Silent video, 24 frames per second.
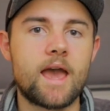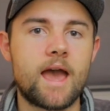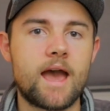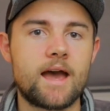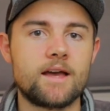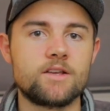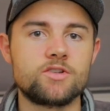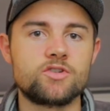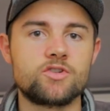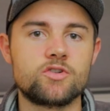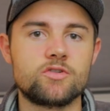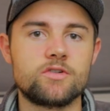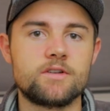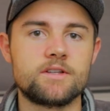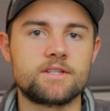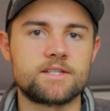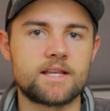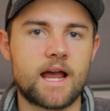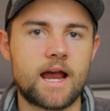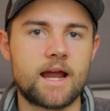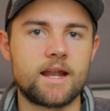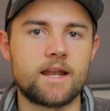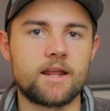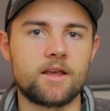as you're
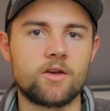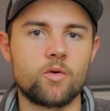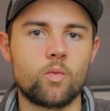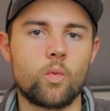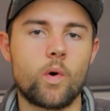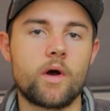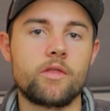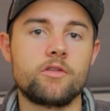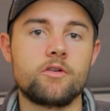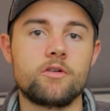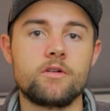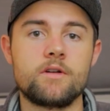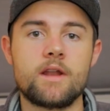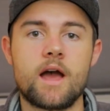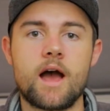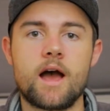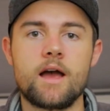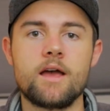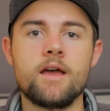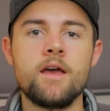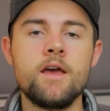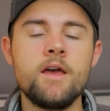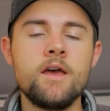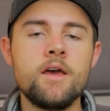deciding whether or
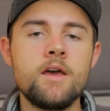not